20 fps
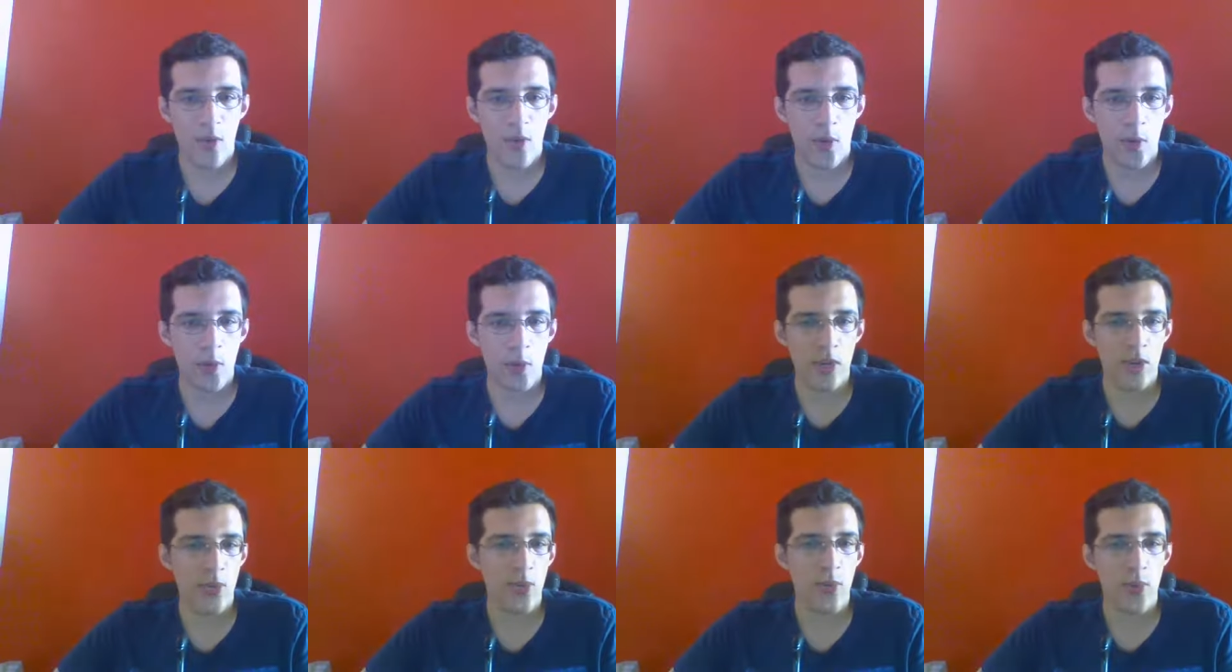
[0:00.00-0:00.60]
who
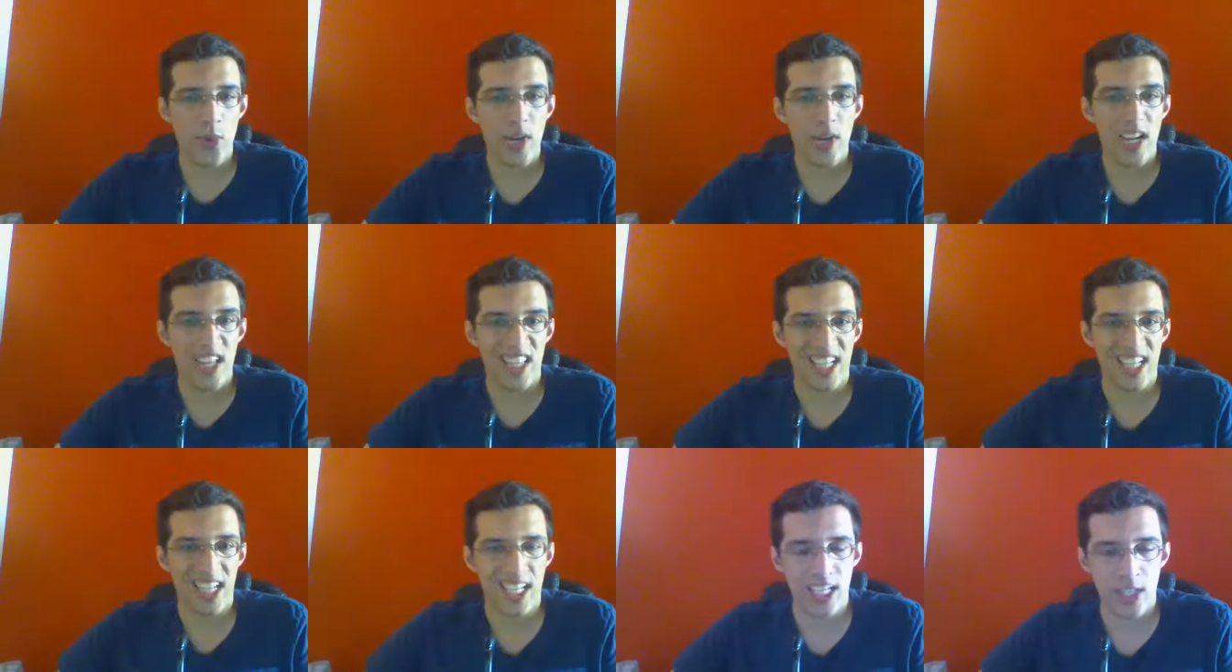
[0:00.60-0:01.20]
can
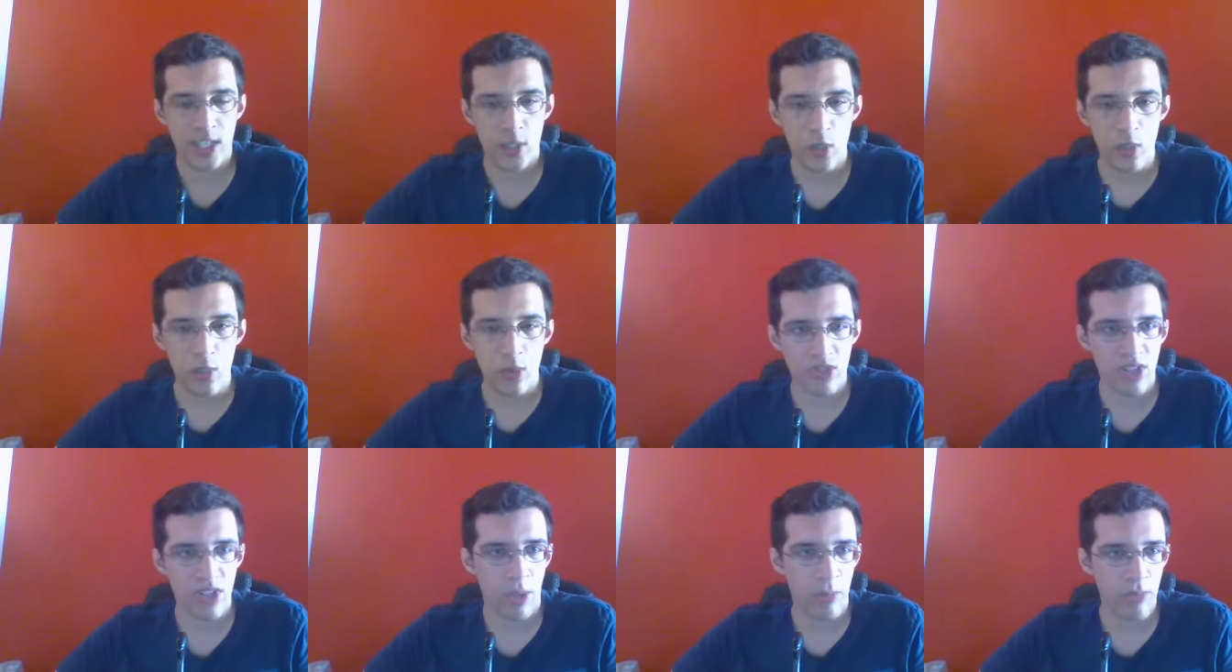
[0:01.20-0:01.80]
really do
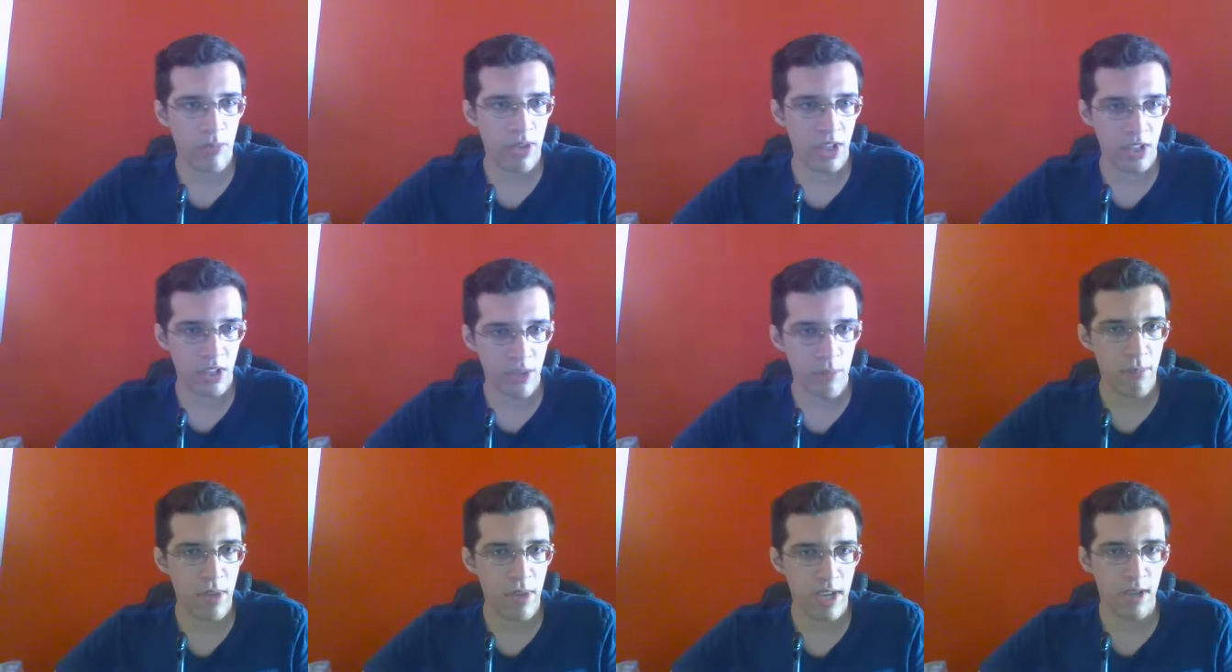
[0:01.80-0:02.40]
something
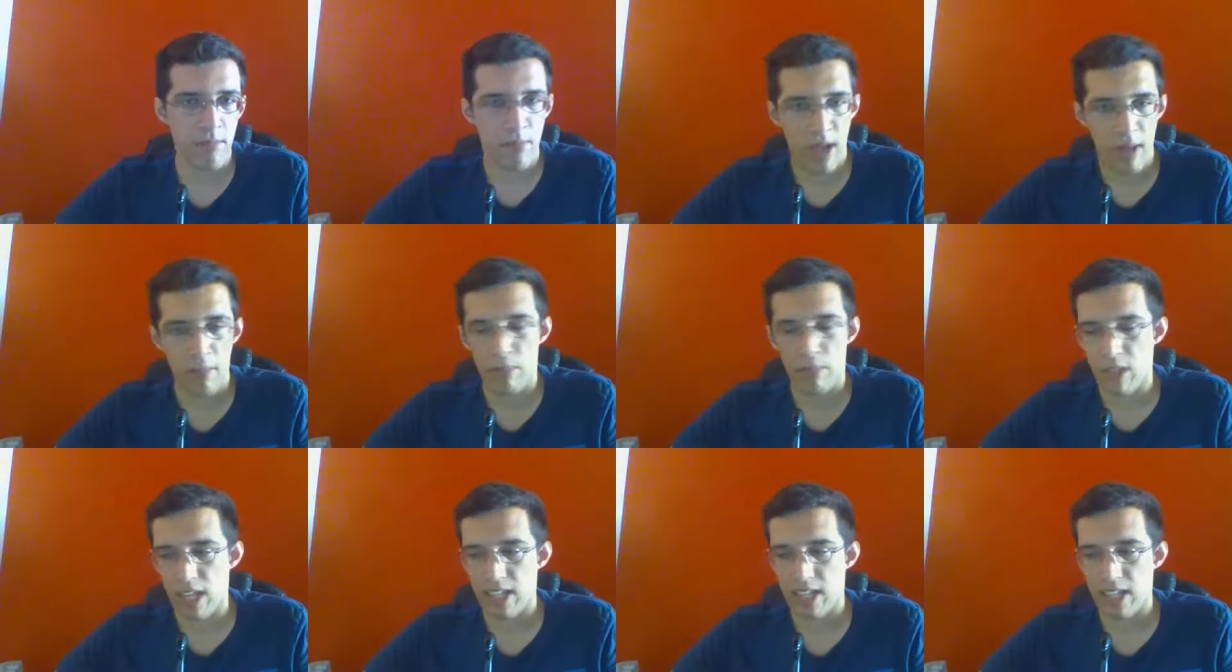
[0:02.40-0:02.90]
to Big Mom.